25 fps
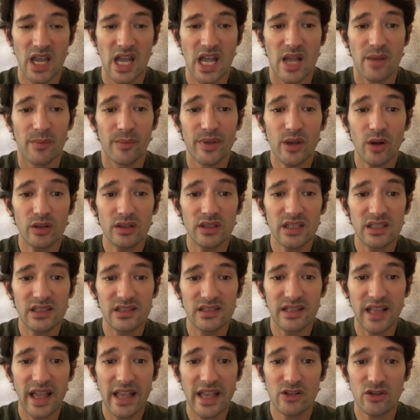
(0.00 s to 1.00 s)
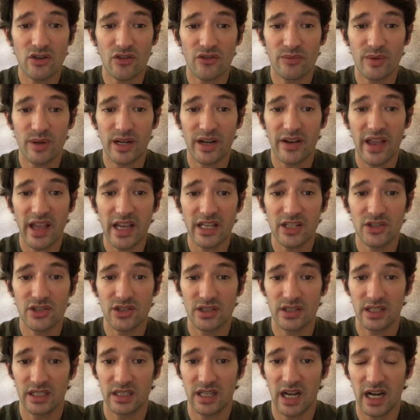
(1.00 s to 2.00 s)
Beyond this stage of
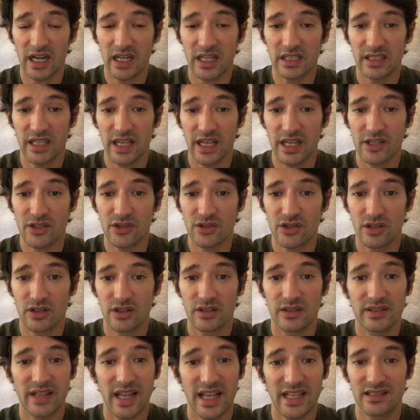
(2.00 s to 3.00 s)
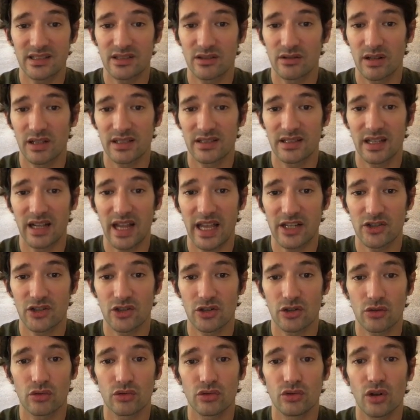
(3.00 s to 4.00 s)
perfection in architecture, natural
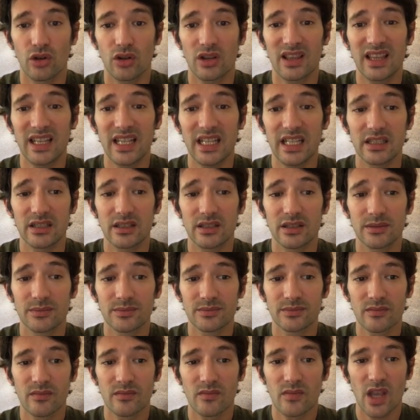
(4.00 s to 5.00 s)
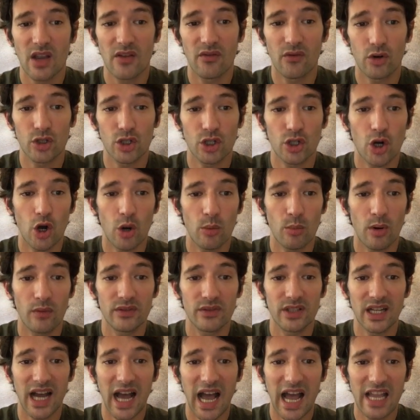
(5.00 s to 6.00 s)
selection could not lead. For the comb of
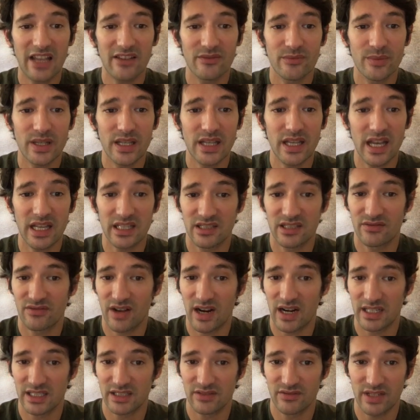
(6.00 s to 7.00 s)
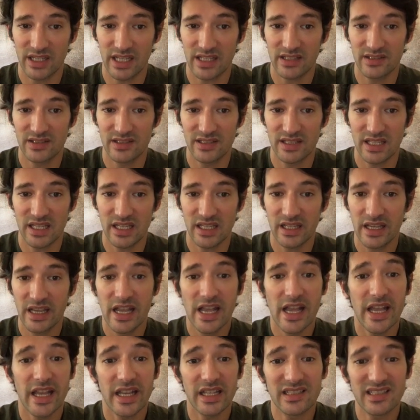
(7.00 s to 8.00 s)
the hive bee, as far as we can see,
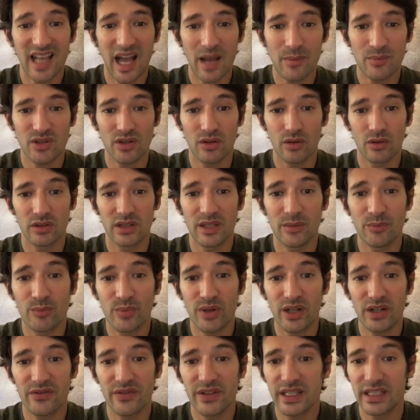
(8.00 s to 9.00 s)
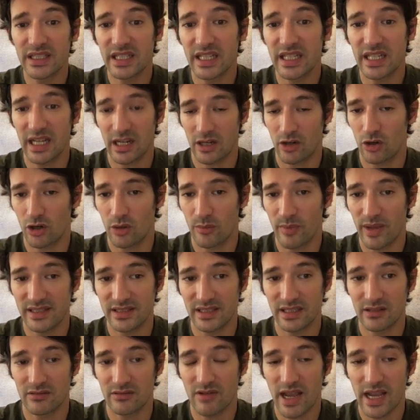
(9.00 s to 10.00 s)
is absolutely perfect in
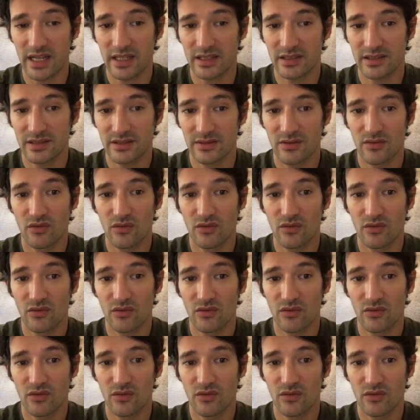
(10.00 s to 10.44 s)
economizing wax.